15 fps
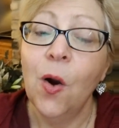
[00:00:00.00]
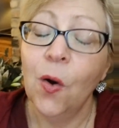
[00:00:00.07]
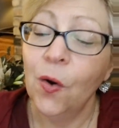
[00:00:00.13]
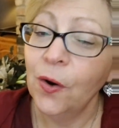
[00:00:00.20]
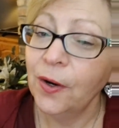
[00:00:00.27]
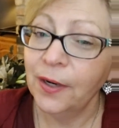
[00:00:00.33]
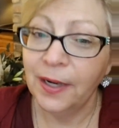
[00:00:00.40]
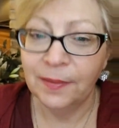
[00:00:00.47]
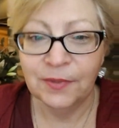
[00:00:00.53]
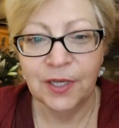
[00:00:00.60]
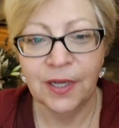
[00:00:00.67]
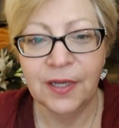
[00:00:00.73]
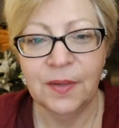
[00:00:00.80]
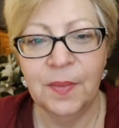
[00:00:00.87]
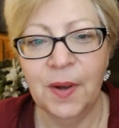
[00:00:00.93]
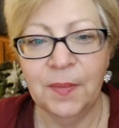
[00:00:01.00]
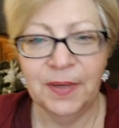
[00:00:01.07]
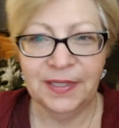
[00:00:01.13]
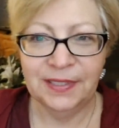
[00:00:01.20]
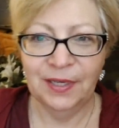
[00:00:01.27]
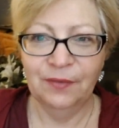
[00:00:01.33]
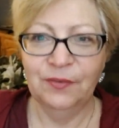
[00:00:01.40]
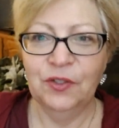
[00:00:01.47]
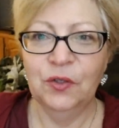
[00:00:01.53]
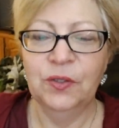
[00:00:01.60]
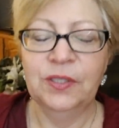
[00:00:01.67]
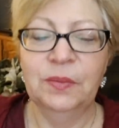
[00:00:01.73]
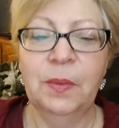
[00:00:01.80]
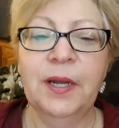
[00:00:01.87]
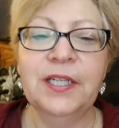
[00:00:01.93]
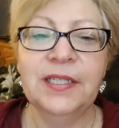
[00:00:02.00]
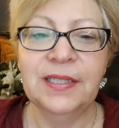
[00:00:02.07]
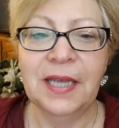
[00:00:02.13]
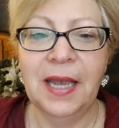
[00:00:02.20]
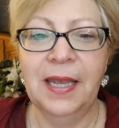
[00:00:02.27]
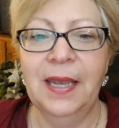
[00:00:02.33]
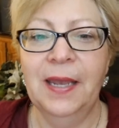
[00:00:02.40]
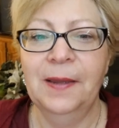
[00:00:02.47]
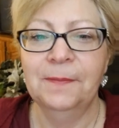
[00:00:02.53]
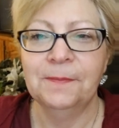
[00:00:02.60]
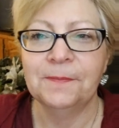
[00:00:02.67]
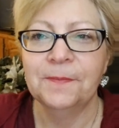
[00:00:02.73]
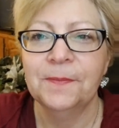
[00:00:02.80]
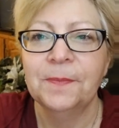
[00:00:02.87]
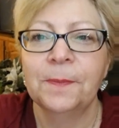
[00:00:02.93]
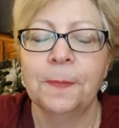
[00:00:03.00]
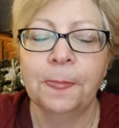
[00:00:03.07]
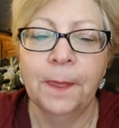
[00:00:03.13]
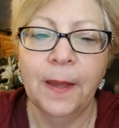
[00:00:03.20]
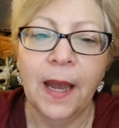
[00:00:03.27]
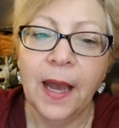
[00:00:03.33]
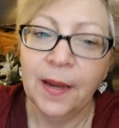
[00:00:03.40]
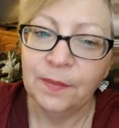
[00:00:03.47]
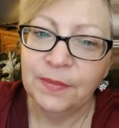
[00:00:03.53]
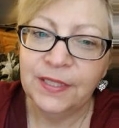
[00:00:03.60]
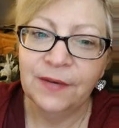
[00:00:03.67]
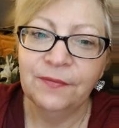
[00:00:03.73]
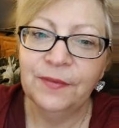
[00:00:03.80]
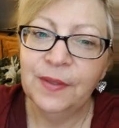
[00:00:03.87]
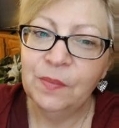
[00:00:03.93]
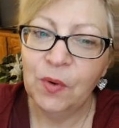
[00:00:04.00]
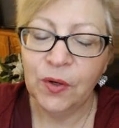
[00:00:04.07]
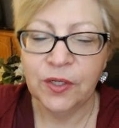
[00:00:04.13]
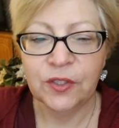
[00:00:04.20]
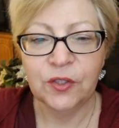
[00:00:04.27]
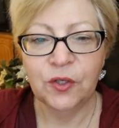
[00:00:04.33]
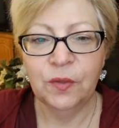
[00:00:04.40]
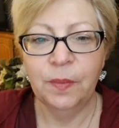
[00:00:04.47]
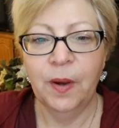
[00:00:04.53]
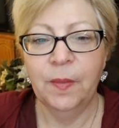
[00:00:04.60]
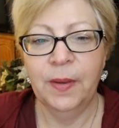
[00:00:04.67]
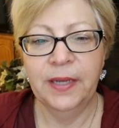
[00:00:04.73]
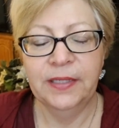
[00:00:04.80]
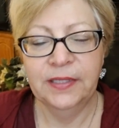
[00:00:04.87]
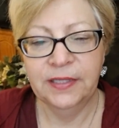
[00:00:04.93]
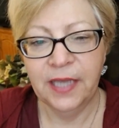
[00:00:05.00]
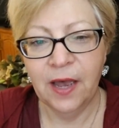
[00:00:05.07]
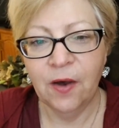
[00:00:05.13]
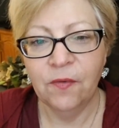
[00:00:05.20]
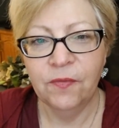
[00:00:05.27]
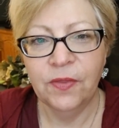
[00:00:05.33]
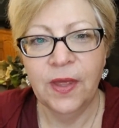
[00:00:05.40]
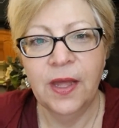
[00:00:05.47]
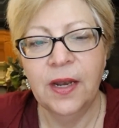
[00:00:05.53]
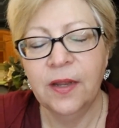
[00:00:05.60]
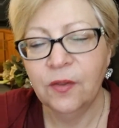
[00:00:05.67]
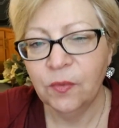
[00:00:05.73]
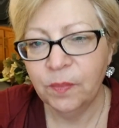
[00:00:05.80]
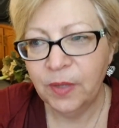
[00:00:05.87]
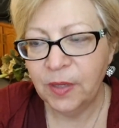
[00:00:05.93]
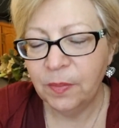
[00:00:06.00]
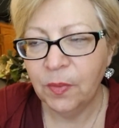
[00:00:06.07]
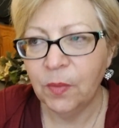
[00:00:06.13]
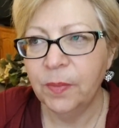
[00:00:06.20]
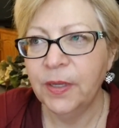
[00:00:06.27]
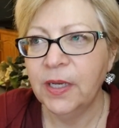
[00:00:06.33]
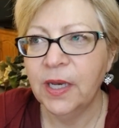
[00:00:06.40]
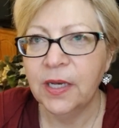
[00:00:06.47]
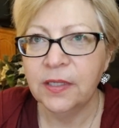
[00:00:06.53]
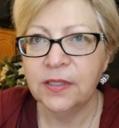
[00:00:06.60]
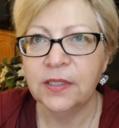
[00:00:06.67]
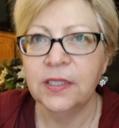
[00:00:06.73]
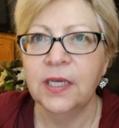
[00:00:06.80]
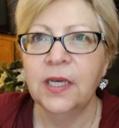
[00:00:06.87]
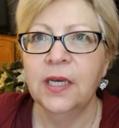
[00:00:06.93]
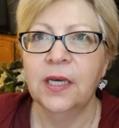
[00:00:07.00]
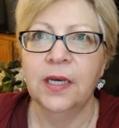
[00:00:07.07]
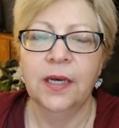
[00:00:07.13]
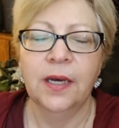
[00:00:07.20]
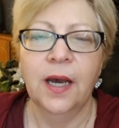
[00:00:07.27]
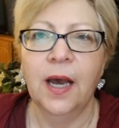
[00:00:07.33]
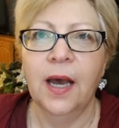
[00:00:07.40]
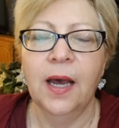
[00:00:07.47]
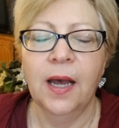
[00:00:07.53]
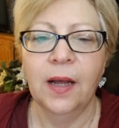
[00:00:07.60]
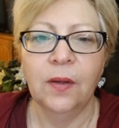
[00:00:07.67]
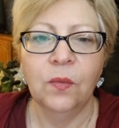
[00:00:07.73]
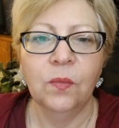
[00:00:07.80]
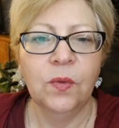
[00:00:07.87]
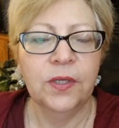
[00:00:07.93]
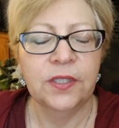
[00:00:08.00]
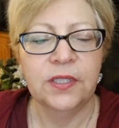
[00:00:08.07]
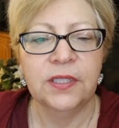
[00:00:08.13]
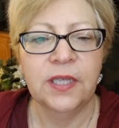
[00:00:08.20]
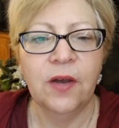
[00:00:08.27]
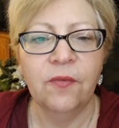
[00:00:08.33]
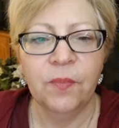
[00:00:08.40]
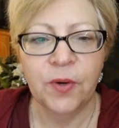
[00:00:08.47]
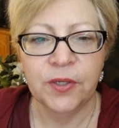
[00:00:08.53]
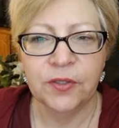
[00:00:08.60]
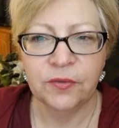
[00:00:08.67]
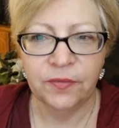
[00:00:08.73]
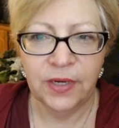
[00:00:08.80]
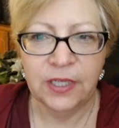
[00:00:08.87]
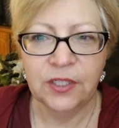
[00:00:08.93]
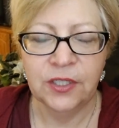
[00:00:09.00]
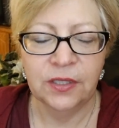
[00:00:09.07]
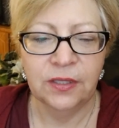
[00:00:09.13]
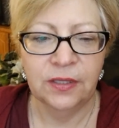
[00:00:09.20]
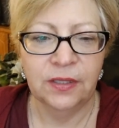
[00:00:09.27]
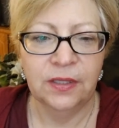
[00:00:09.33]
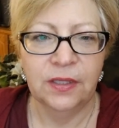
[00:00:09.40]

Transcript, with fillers: Or I'm talking about myself too, as much as I am. I'm definitely more concerned about myself than other people because it's self preservation.